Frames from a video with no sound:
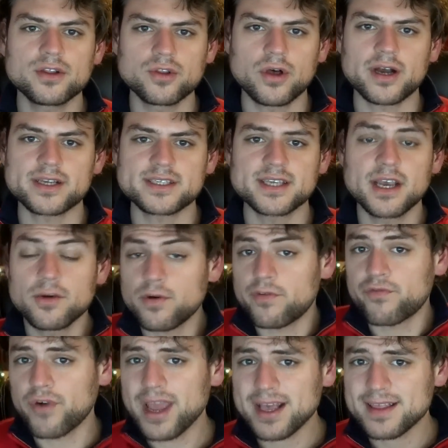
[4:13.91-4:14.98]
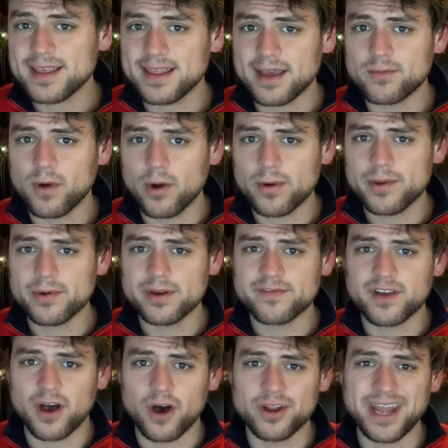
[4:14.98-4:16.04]
looks well frankly like what we would
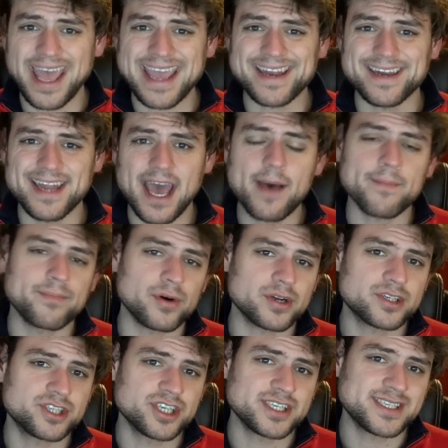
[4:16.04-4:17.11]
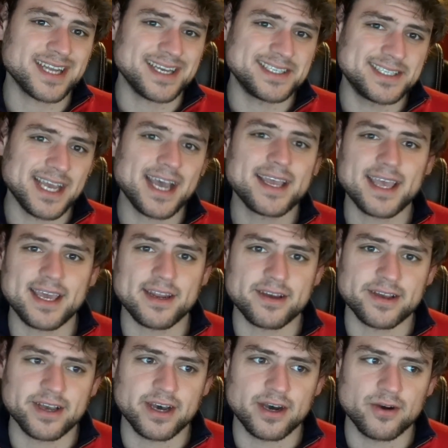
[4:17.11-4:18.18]
have called a netbook just a decade
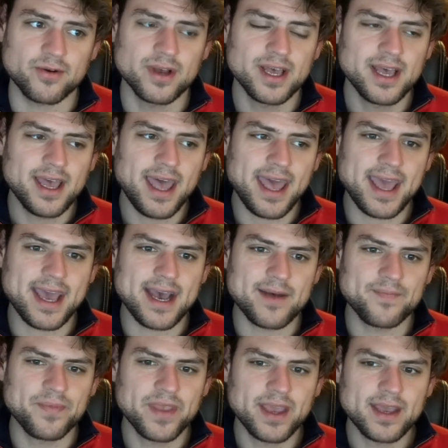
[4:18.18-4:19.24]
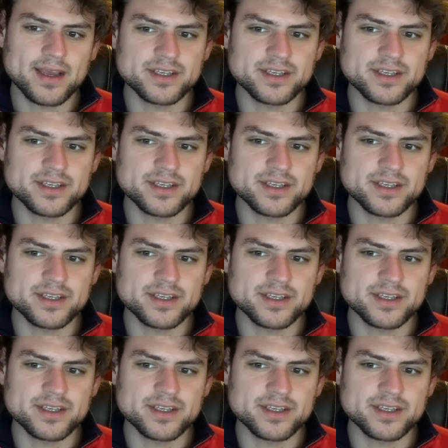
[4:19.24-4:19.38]
ago and